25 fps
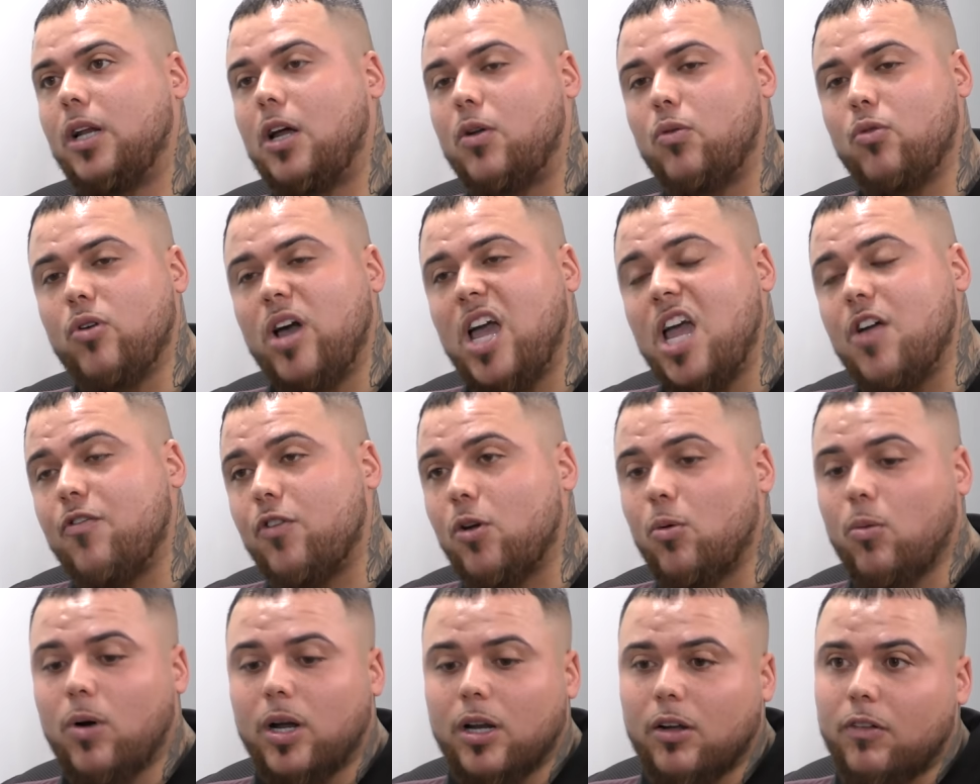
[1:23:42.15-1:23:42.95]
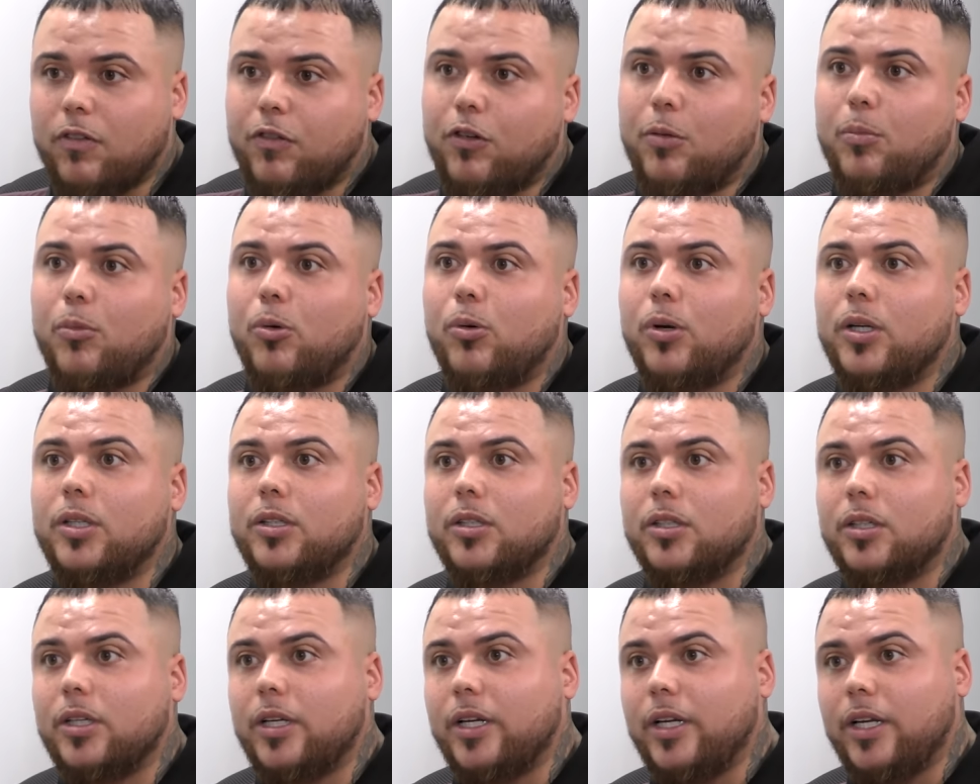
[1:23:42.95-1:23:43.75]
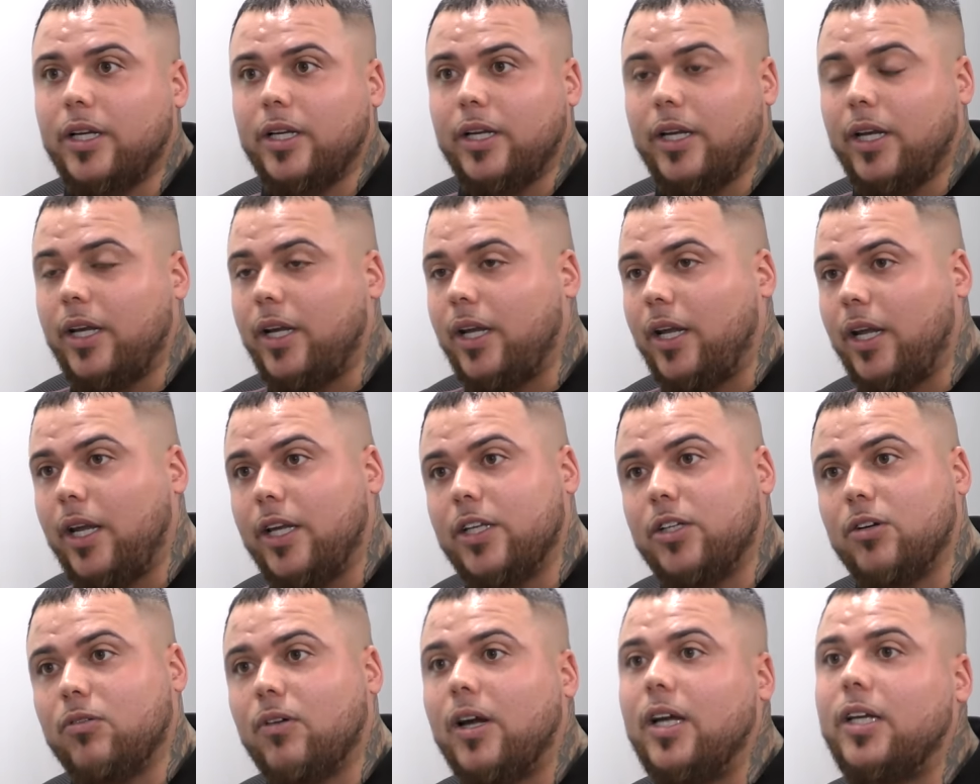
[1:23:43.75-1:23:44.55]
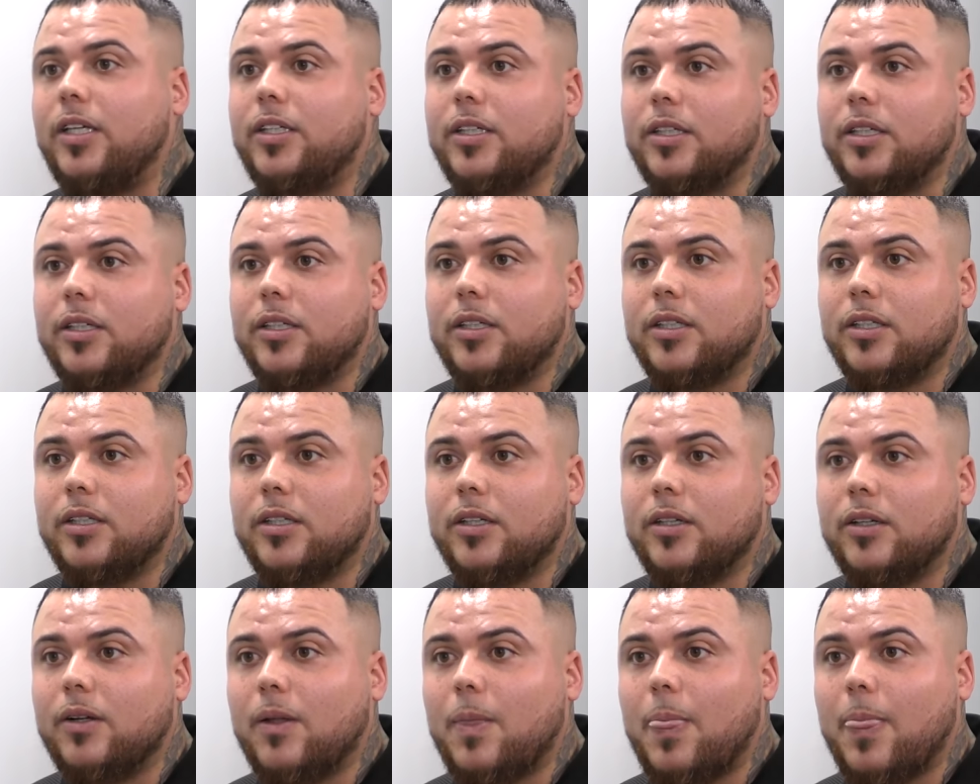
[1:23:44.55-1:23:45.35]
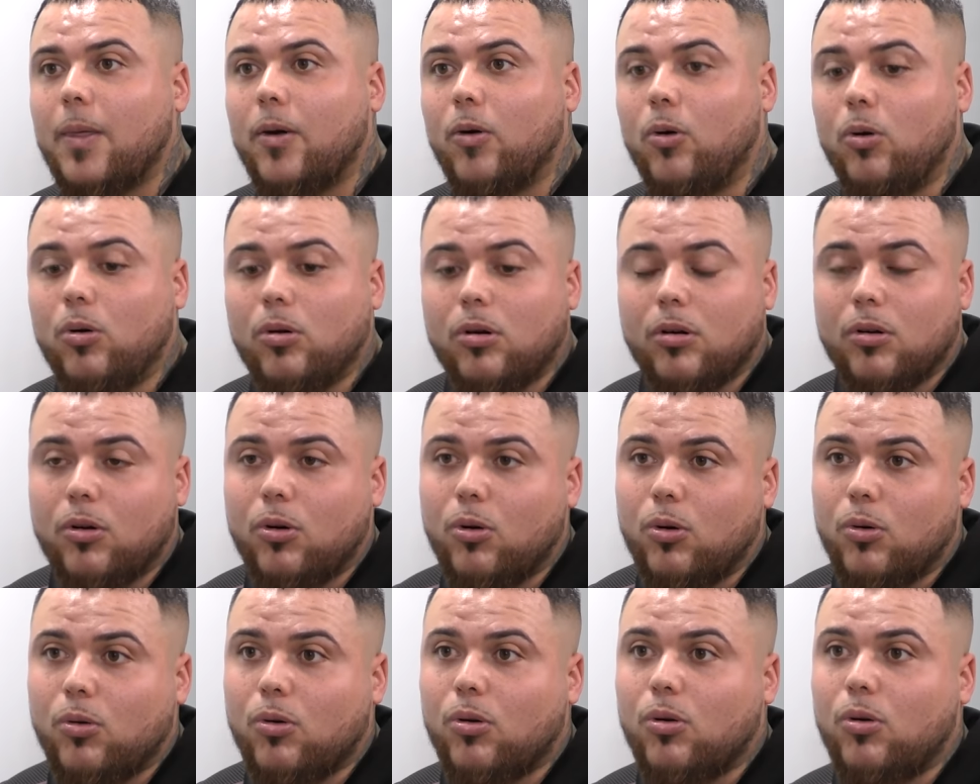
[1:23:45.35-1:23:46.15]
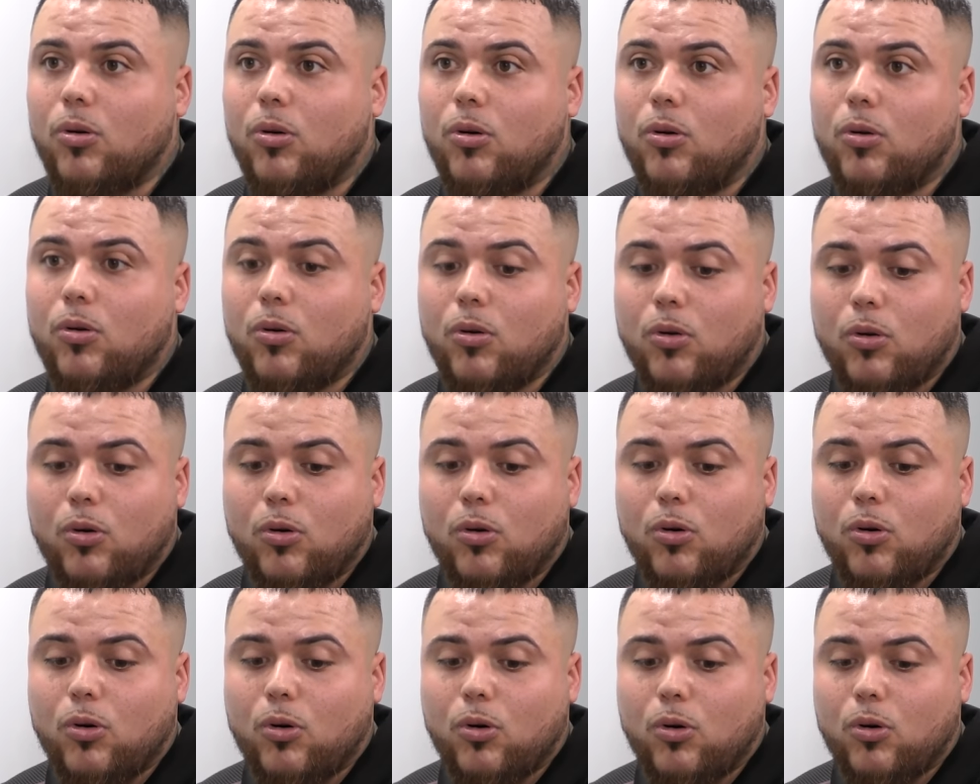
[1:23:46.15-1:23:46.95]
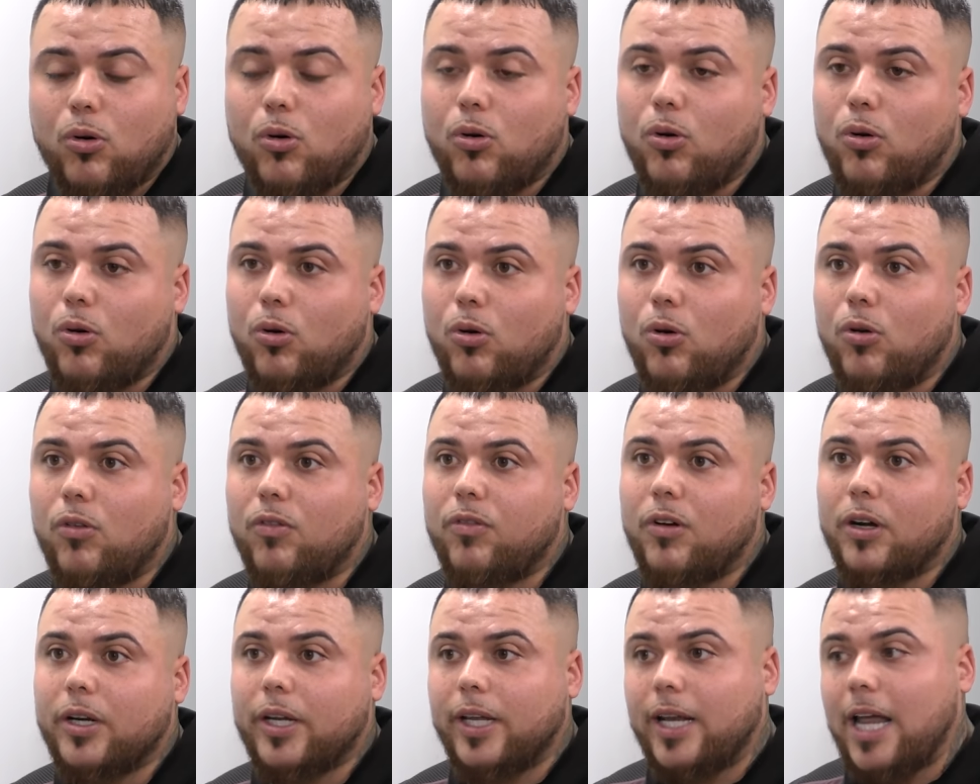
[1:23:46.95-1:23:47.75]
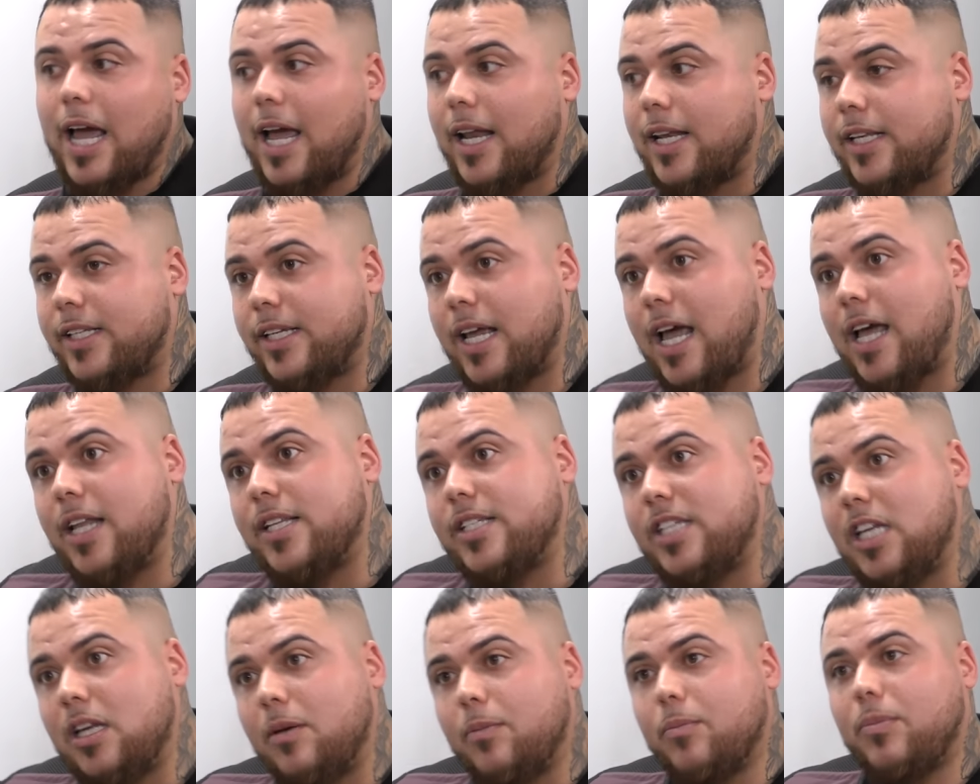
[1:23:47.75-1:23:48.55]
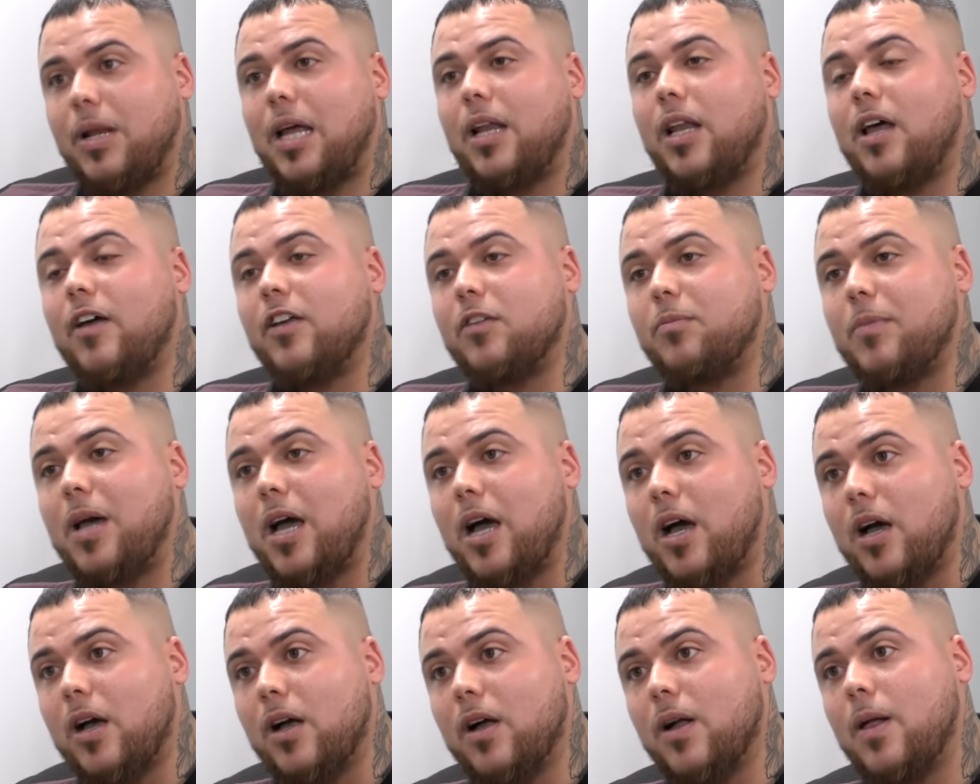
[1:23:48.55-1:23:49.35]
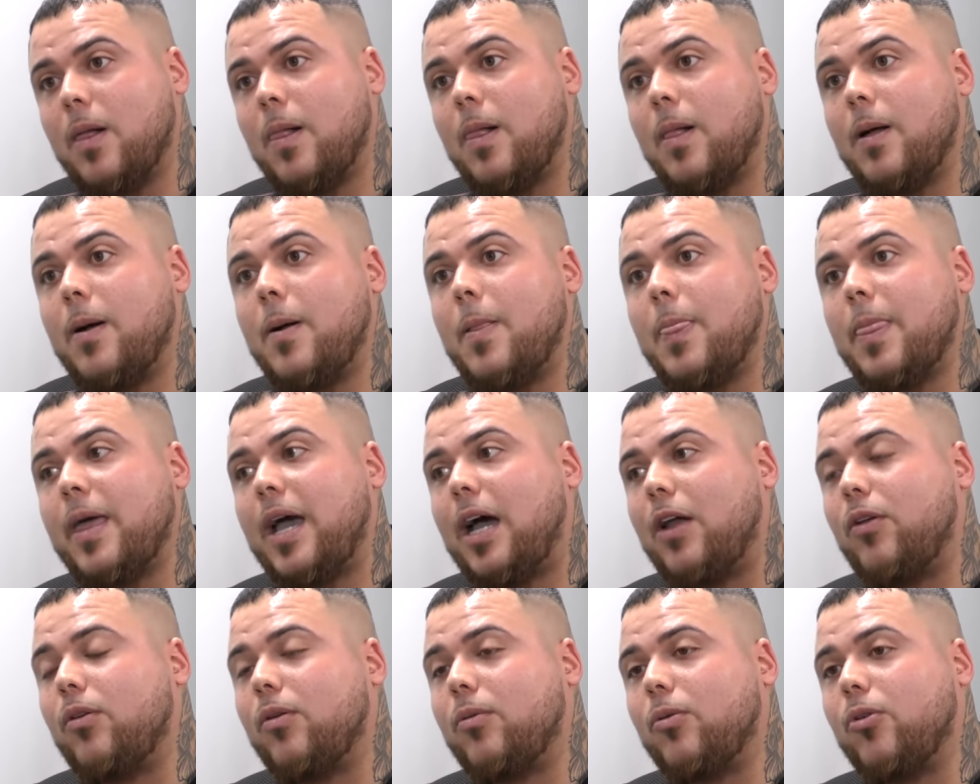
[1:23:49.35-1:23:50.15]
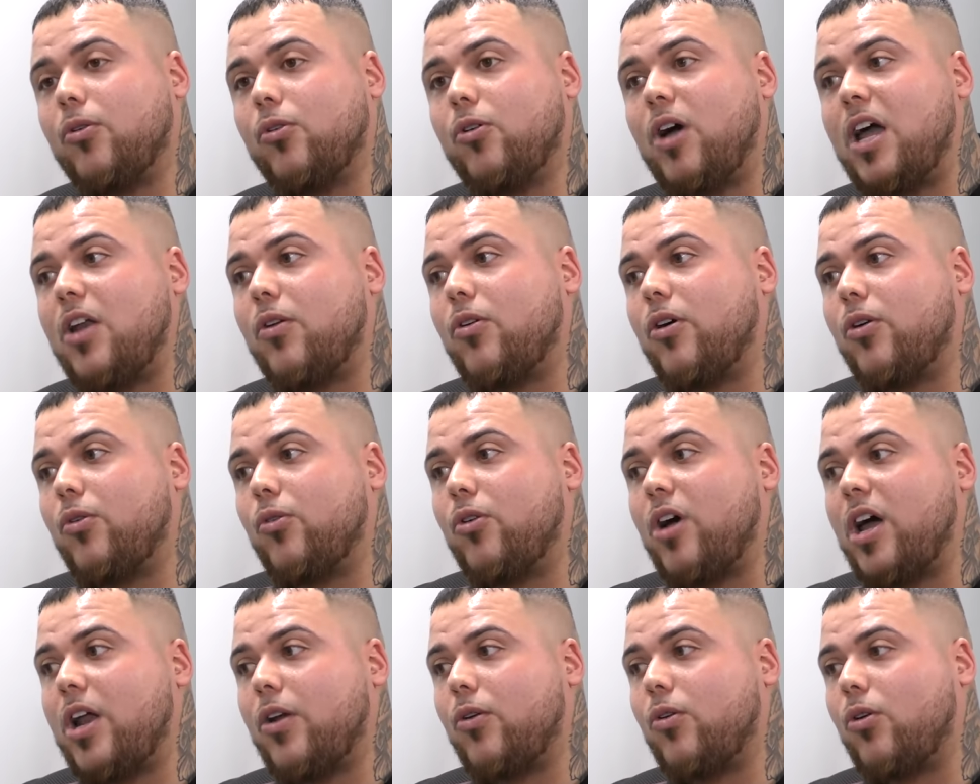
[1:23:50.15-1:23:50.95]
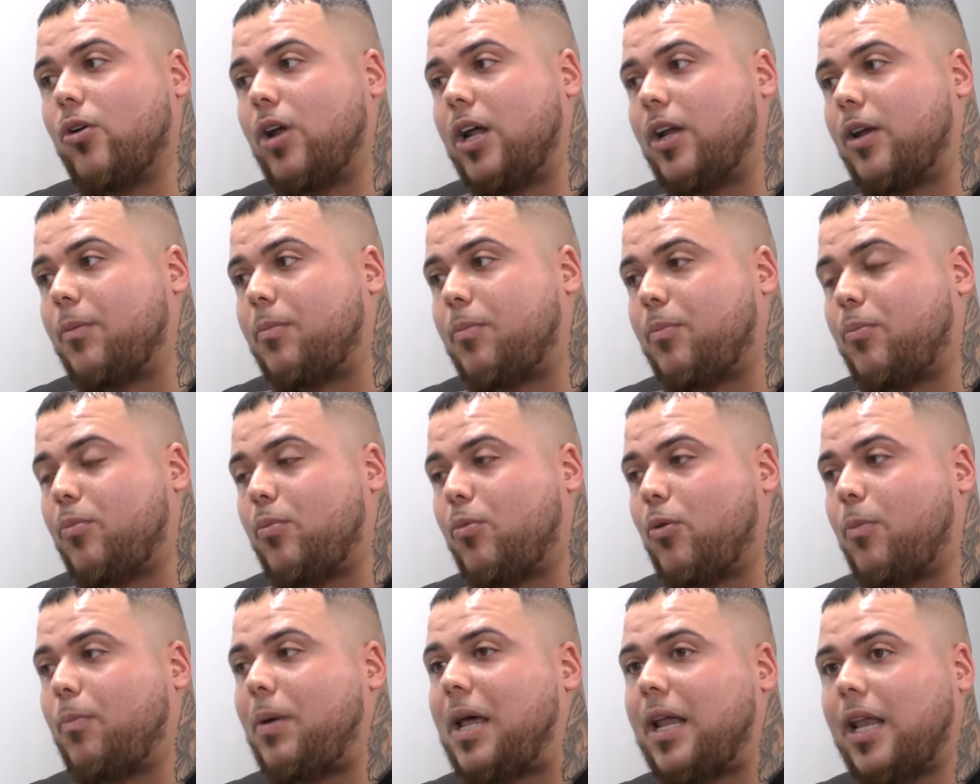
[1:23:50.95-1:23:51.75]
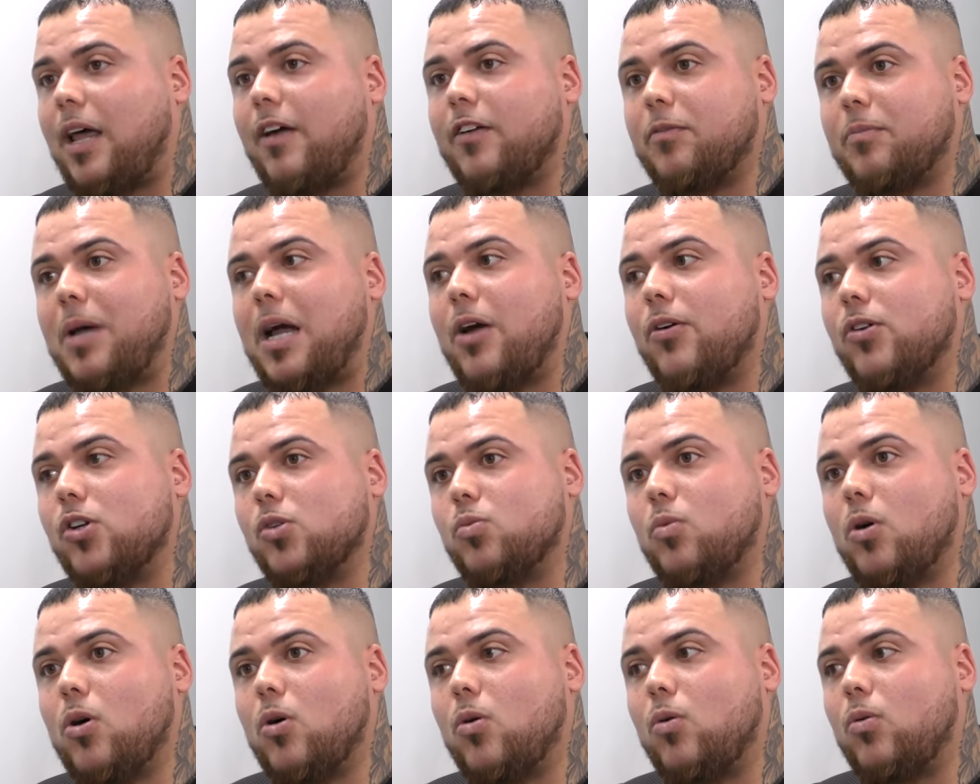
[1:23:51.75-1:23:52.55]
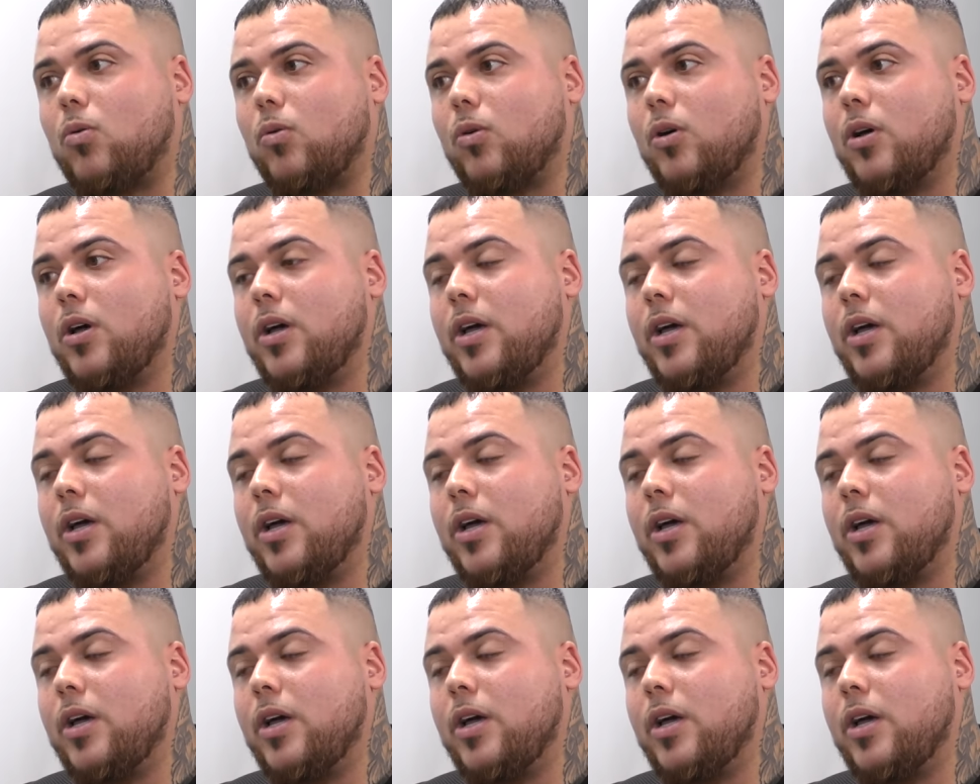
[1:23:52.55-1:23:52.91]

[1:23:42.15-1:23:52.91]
Like not everyone at football is a is a racist or or or or or, or fucking anti Black Lives Matter, mm-hmm. and not, not not not and what Black Lives Matter as well.